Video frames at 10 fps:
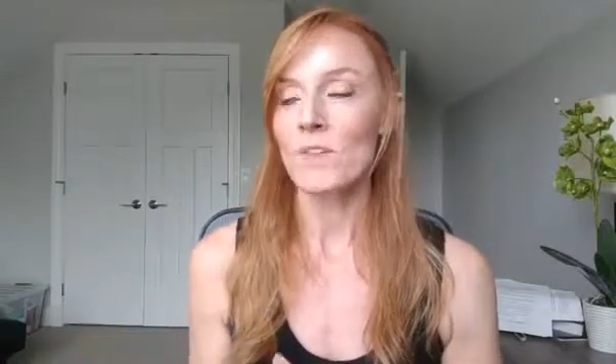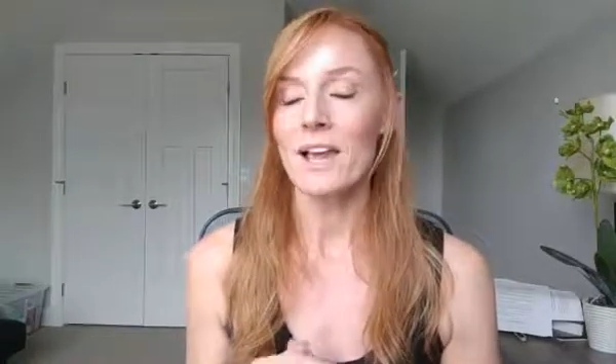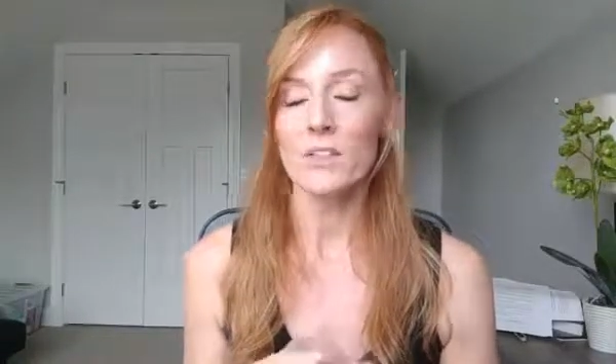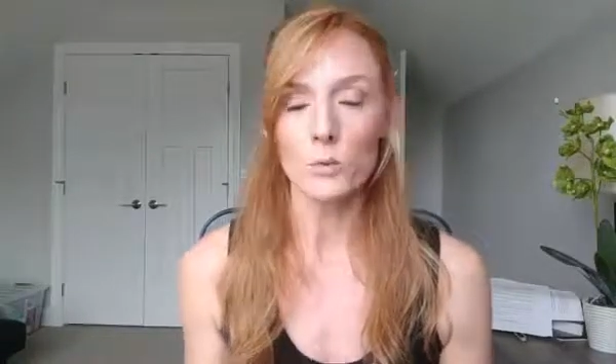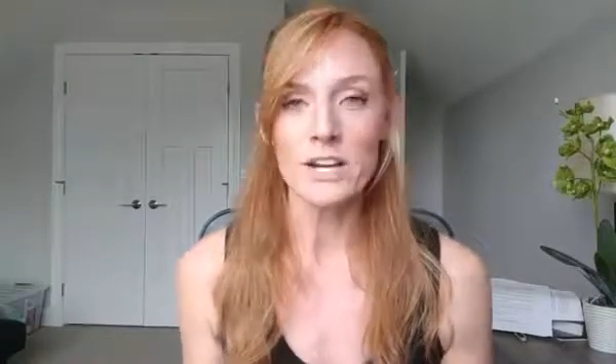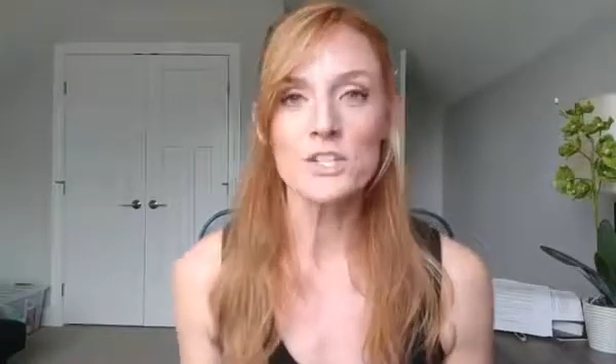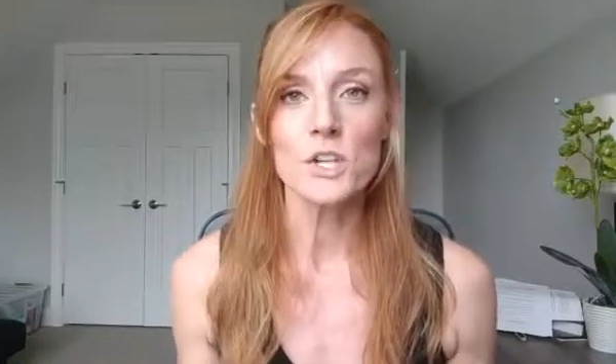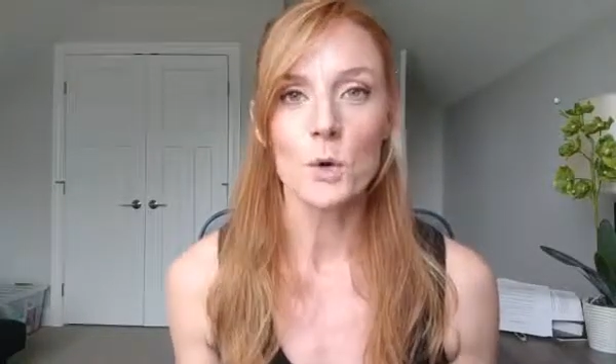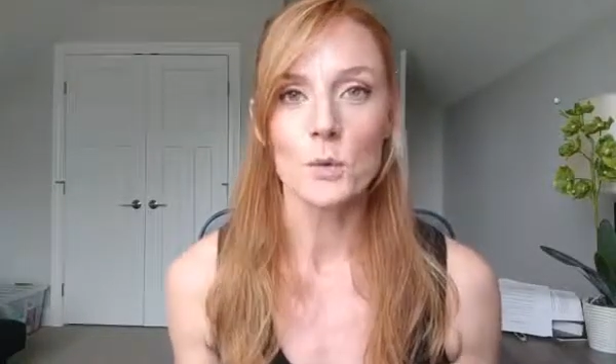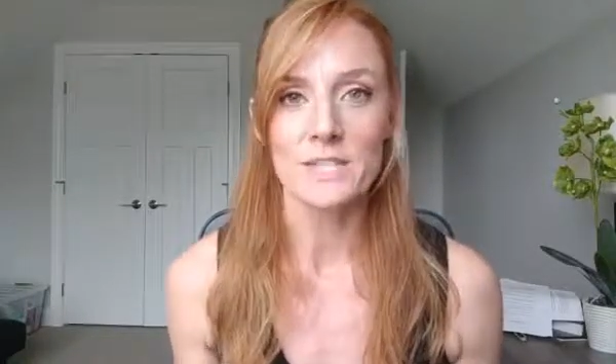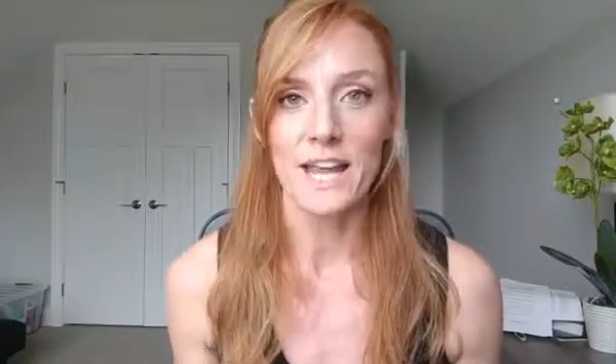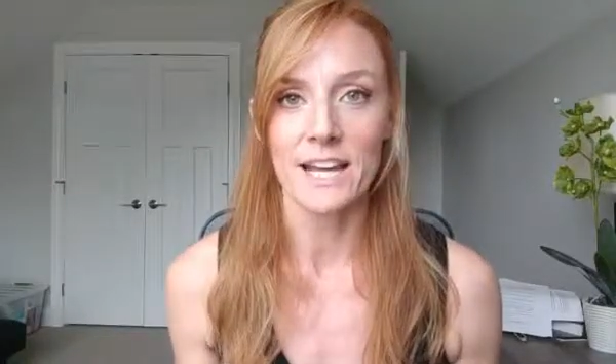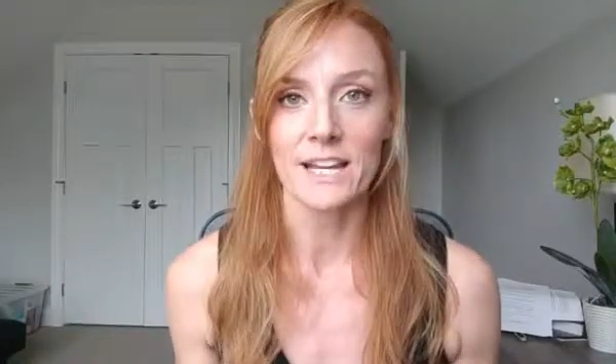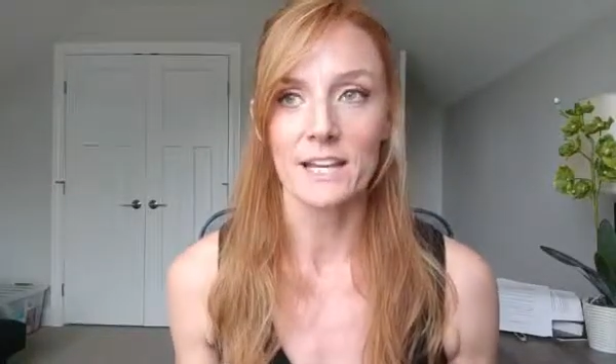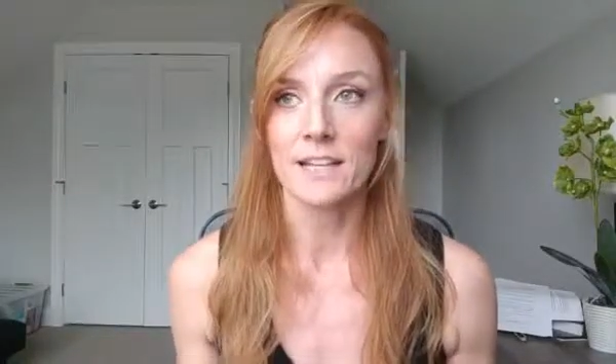And the ratio was
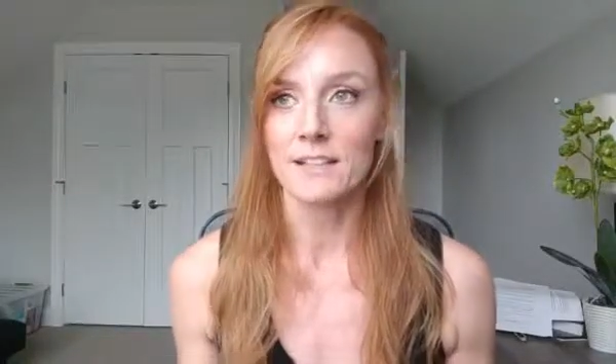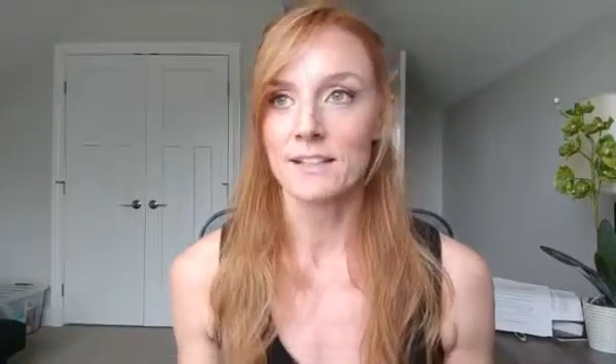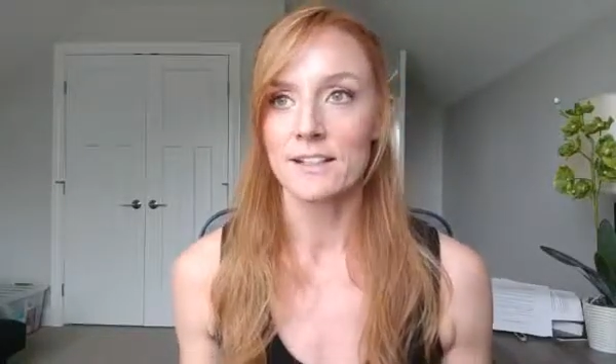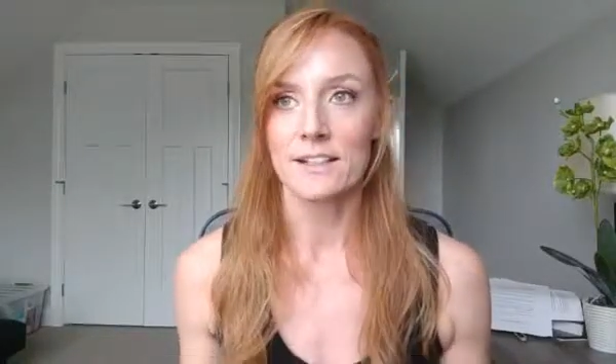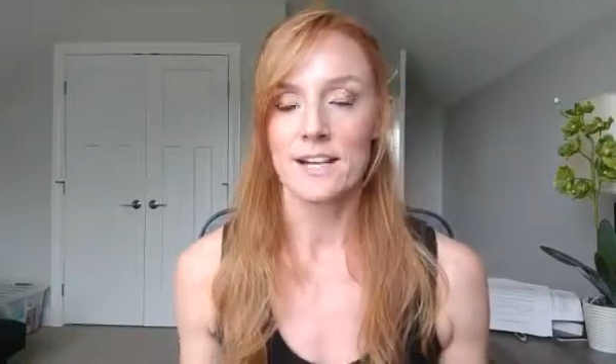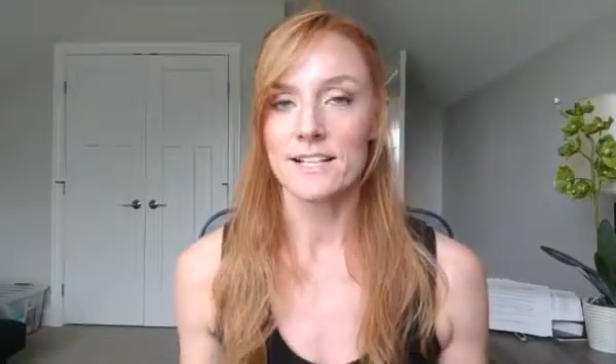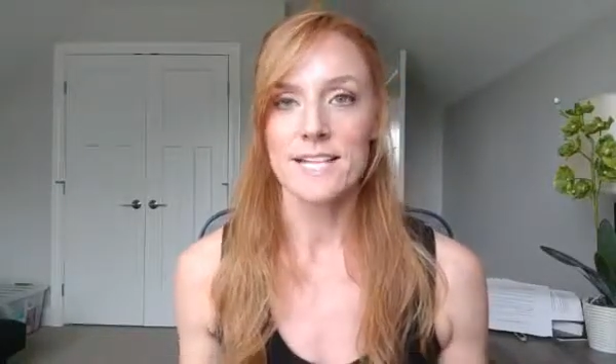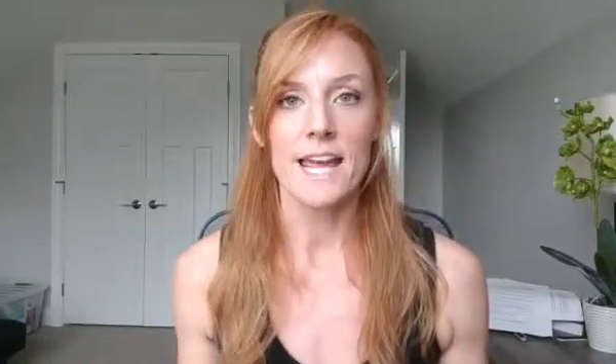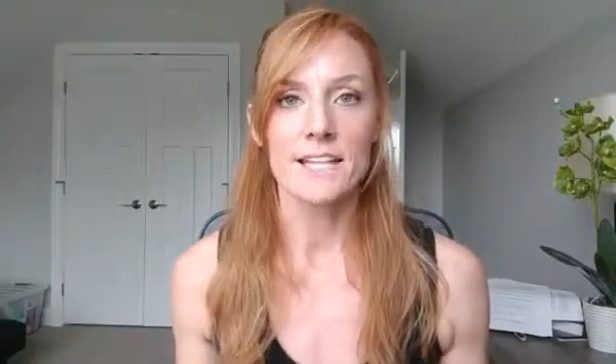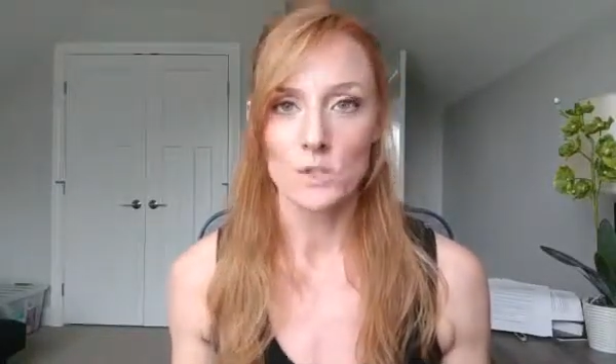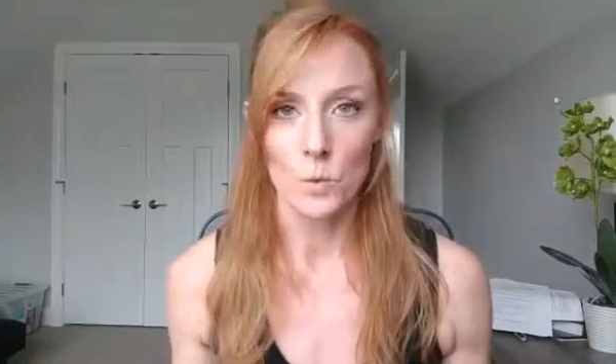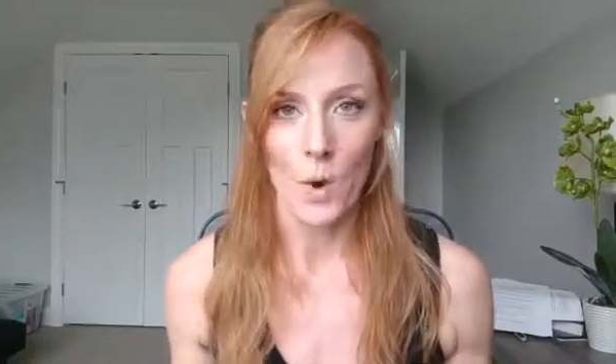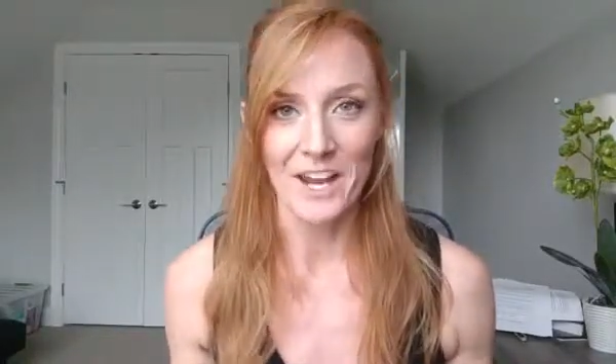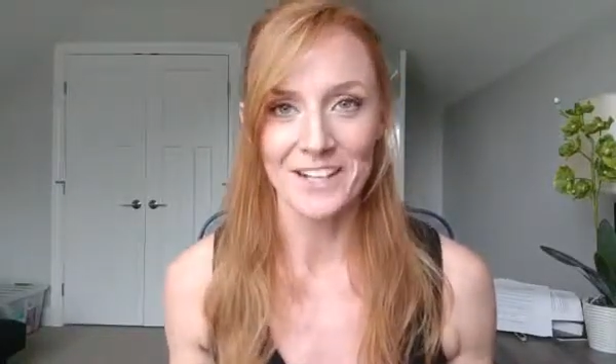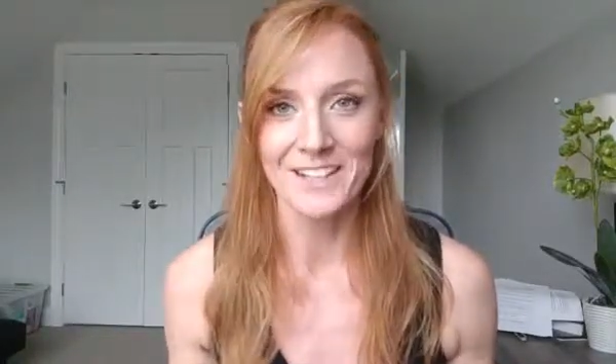like 10 to
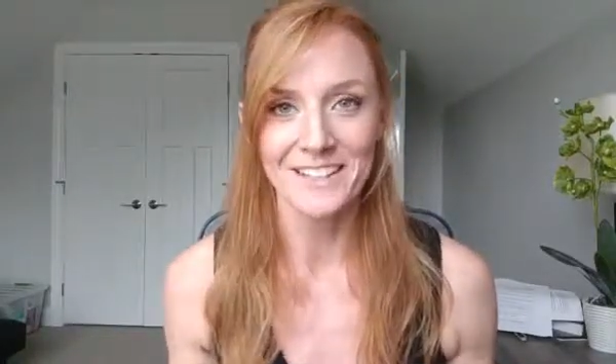1.